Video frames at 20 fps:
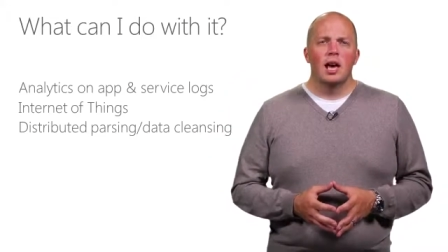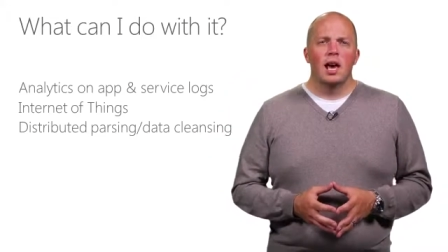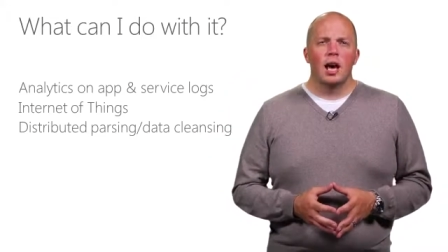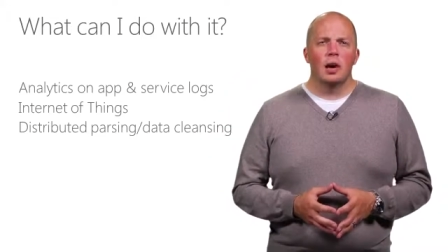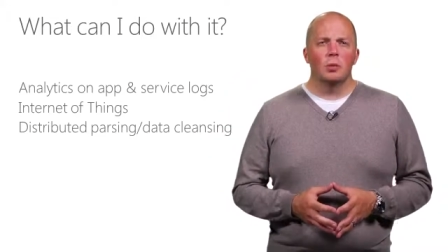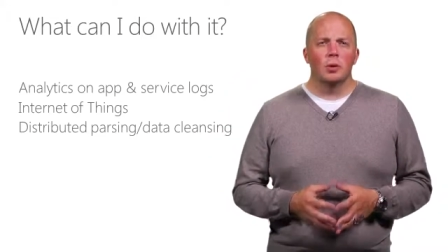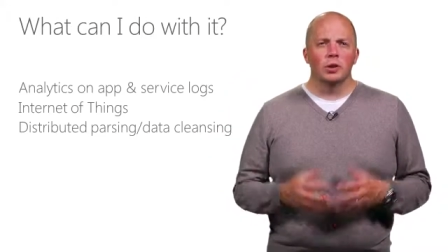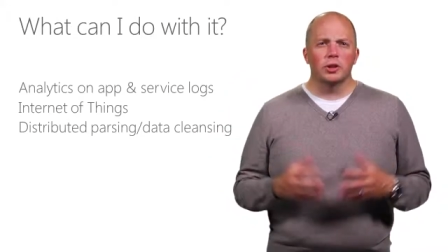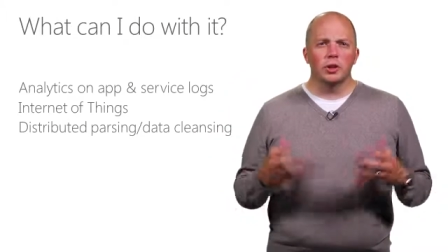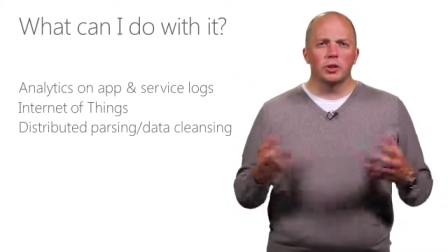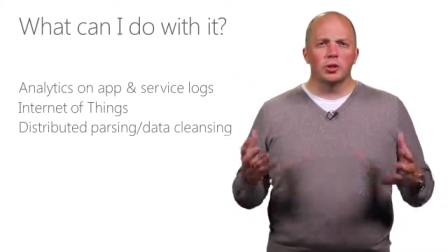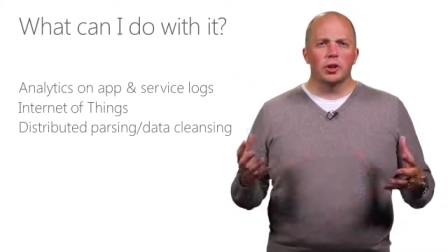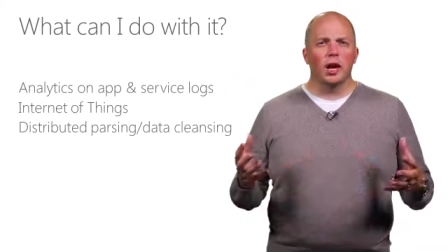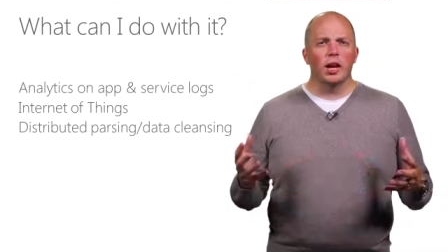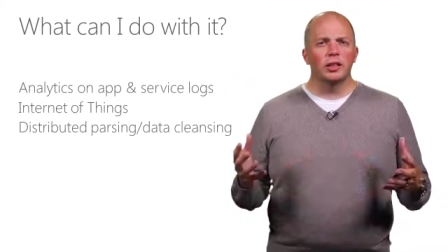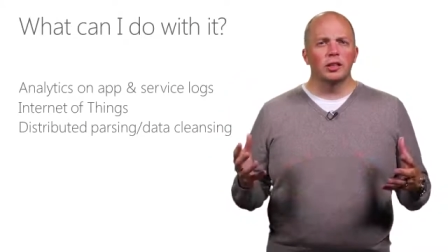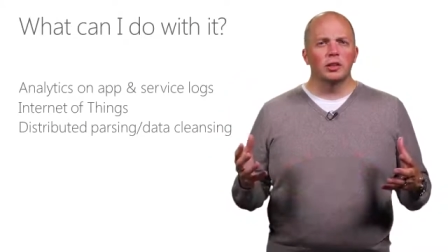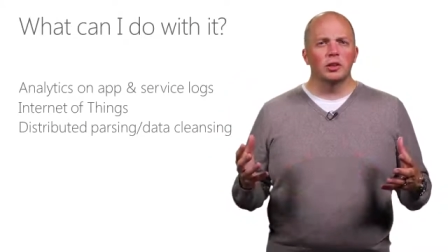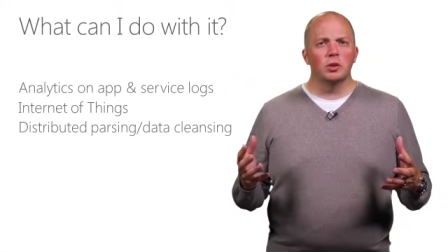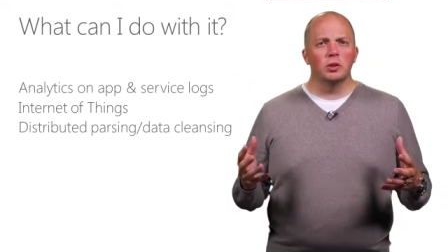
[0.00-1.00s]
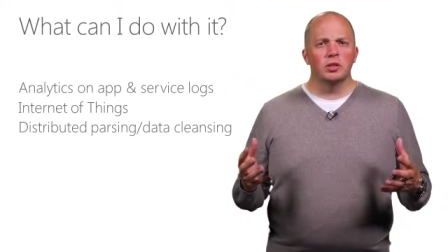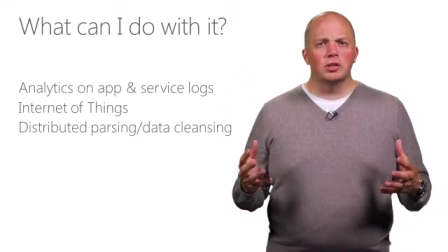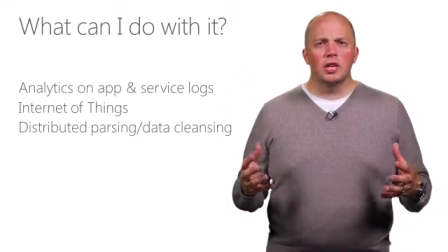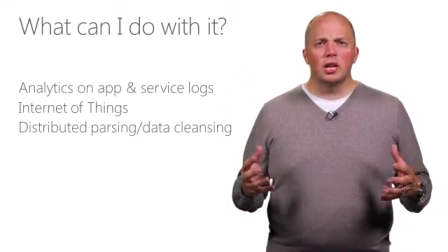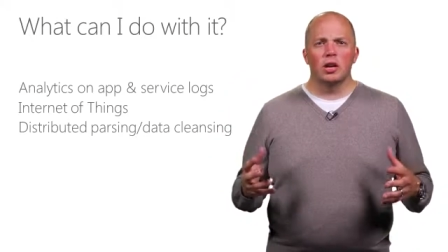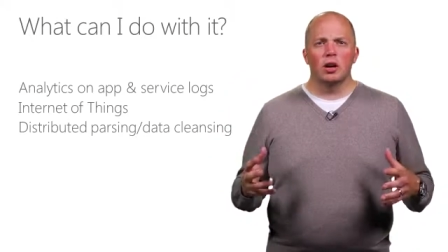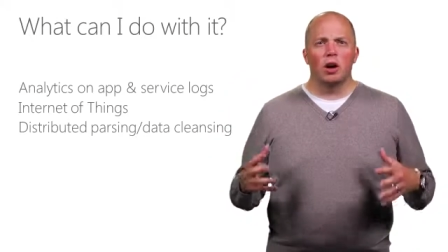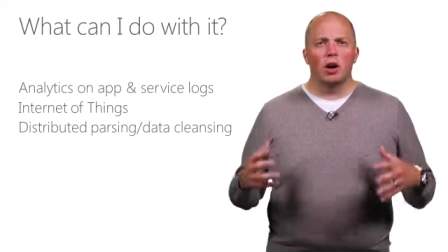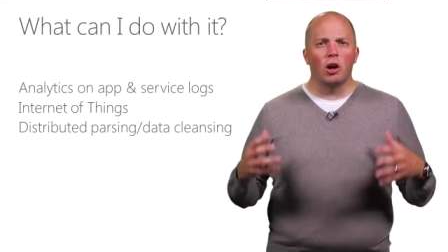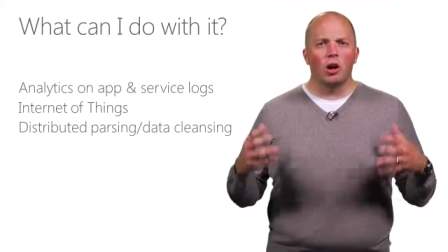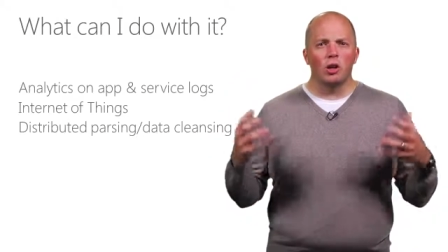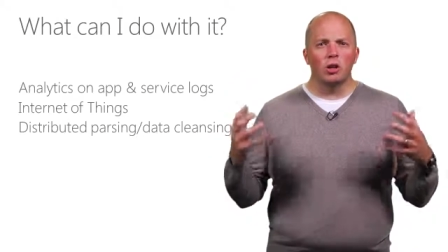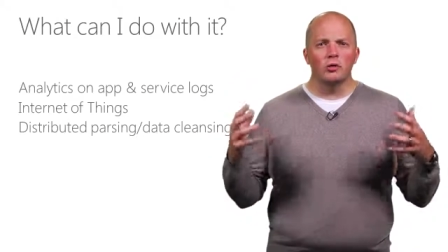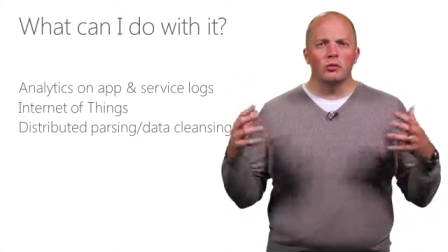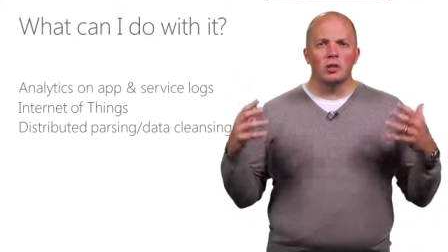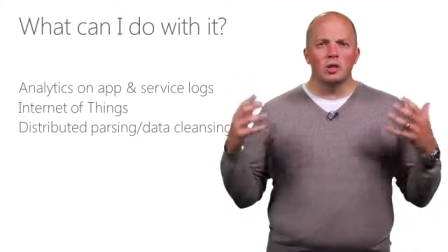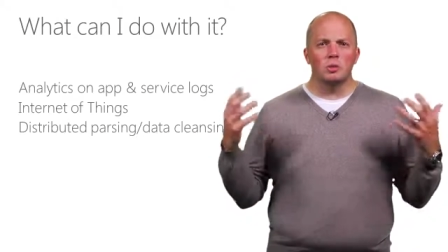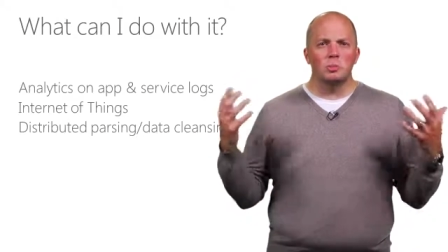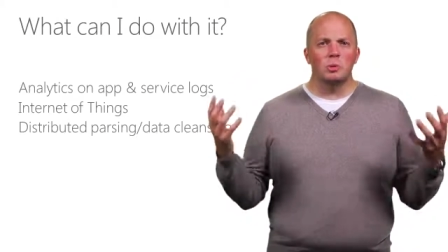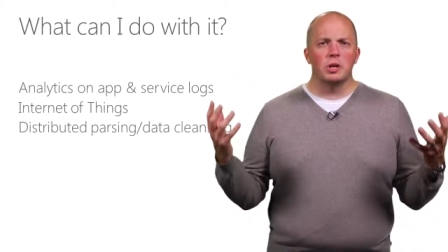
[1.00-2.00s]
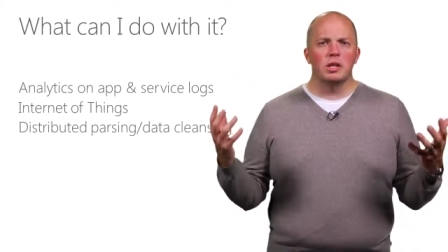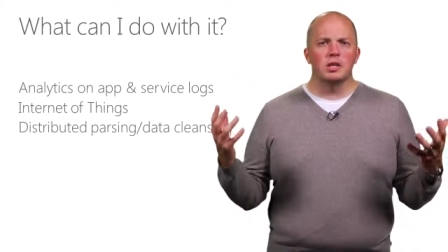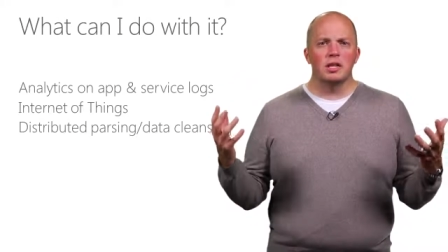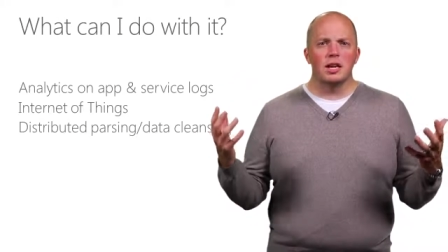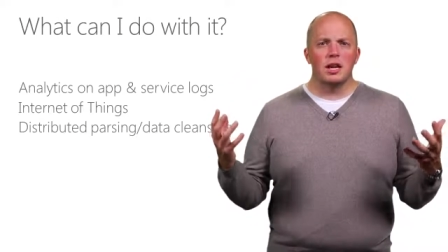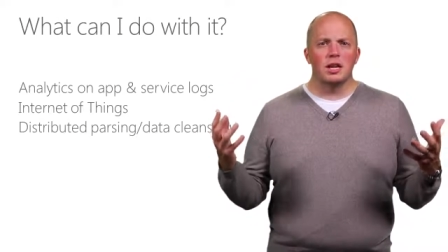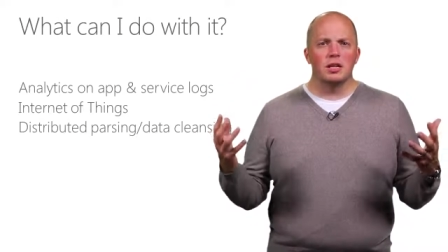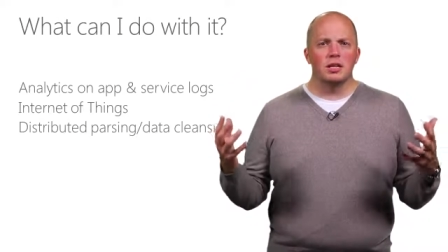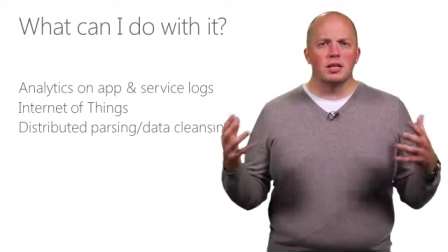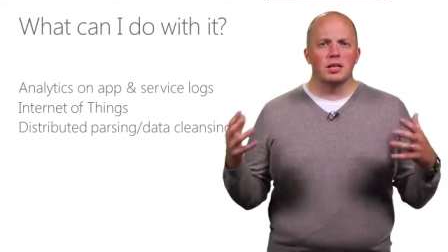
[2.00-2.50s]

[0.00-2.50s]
And what they're trying to do is take all of this big data